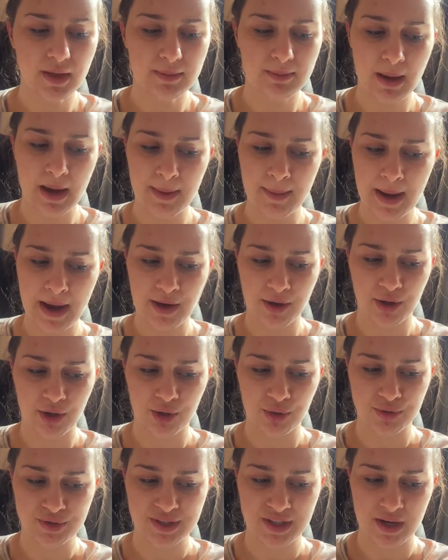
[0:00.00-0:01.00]
my
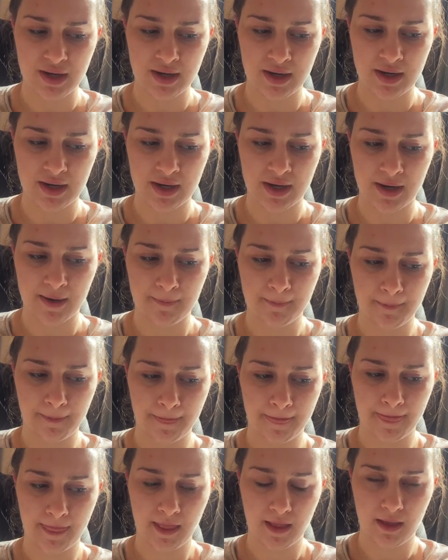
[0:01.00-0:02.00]
macros are
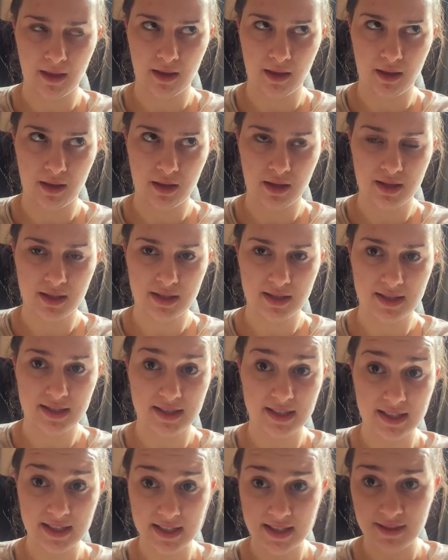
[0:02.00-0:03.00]

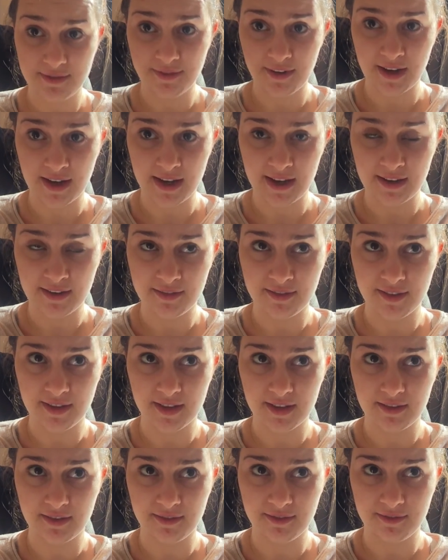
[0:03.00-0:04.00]
65
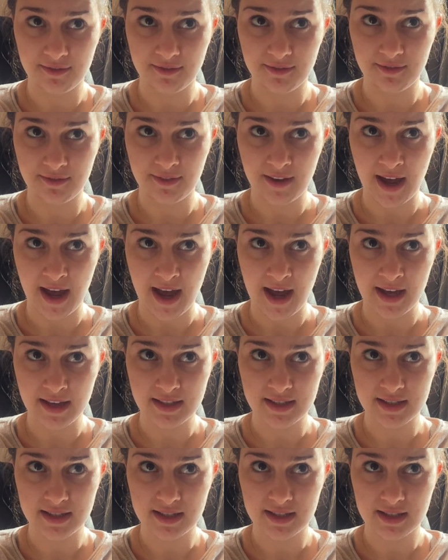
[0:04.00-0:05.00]

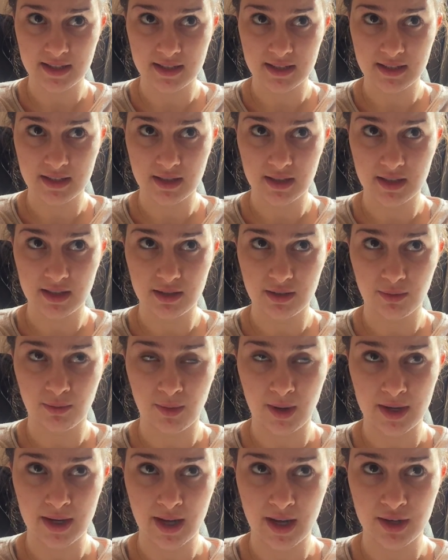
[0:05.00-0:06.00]
fat,
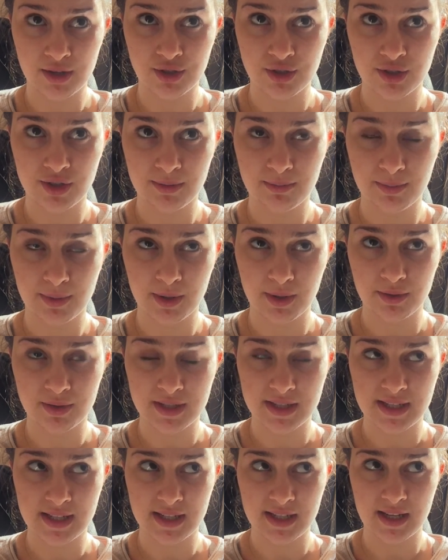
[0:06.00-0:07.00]
100
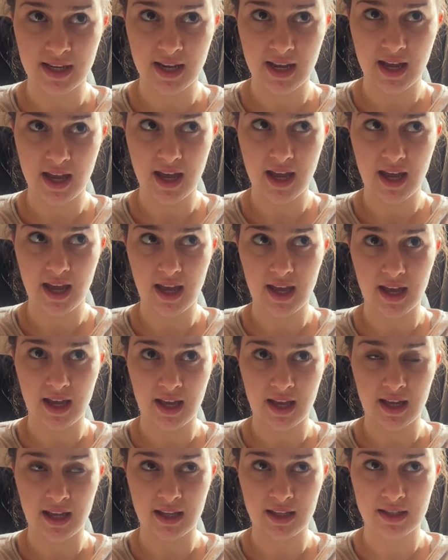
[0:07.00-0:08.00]
protein,
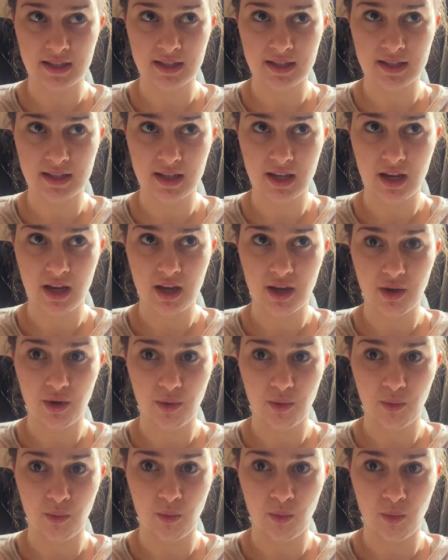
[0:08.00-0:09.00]
and
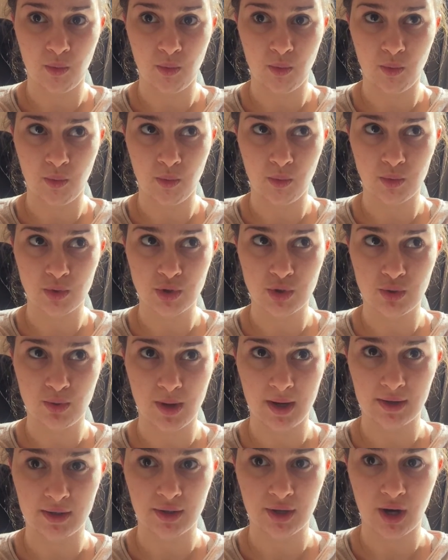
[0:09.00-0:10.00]

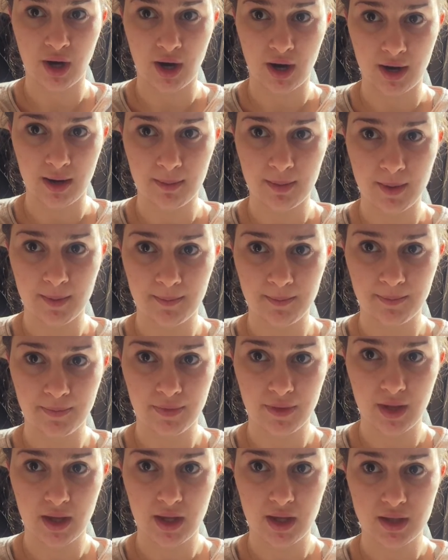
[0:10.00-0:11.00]
200 carb.
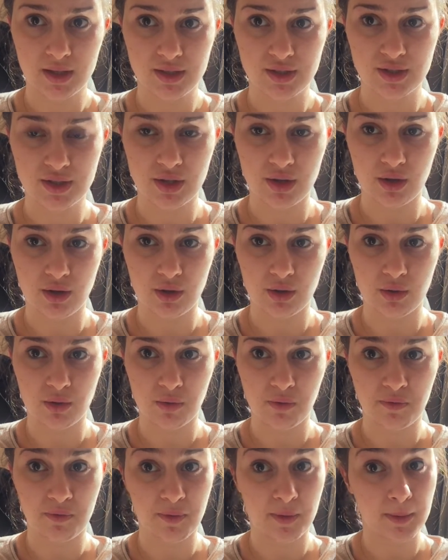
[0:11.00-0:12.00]

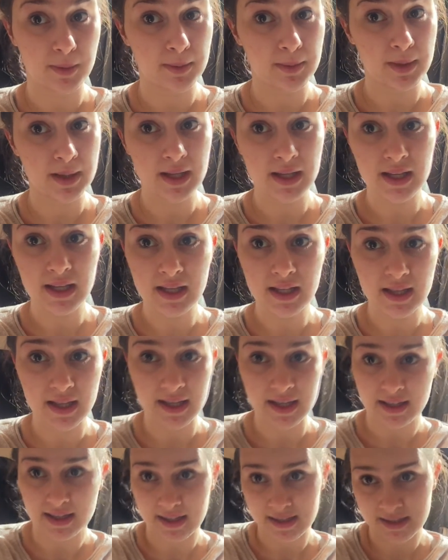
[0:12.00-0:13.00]
So for me,
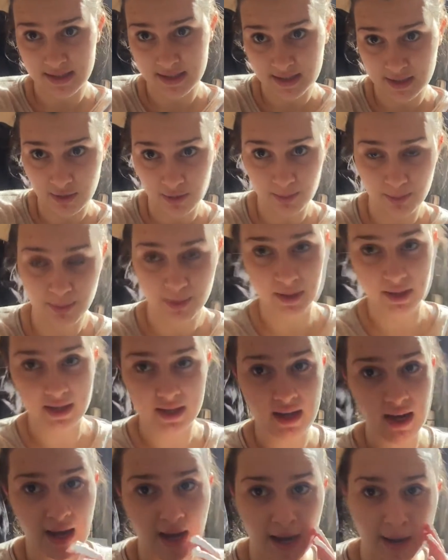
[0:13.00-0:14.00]
like, that's still pretty
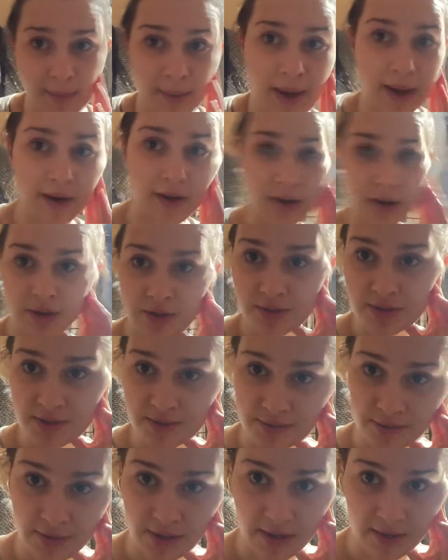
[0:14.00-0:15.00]
high macros.
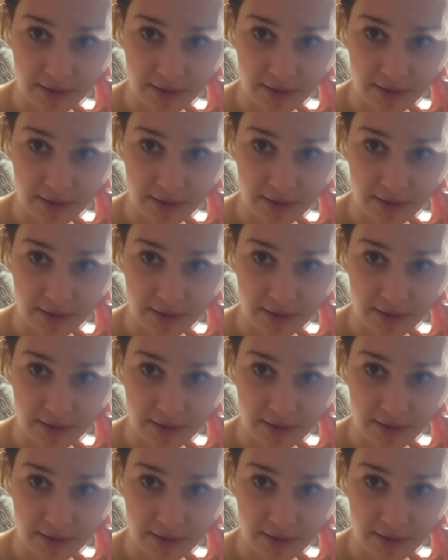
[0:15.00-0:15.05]
For